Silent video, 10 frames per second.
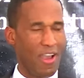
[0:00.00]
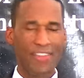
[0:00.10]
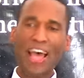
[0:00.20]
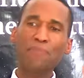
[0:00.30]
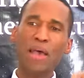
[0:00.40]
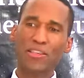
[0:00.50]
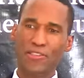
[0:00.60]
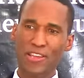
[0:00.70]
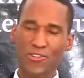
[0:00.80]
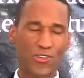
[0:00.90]
And that
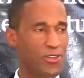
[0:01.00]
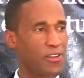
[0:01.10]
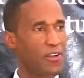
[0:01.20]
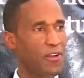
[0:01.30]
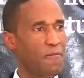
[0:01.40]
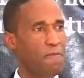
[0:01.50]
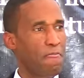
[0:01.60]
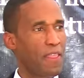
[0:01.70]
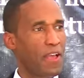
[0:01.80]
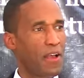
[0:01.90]
message
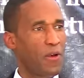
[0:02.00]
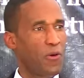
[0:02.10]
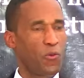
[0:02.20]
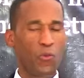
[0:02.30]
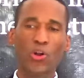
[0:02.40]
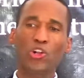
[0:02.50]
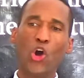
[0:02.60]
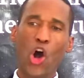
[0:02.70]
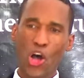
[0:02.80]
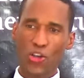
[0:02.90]

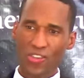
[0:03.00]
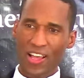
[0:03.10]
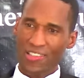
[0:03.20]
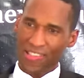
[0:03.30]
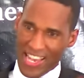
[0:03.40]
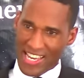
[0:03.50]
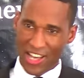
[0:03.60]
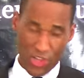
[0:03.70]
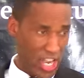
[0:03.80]
will cause a,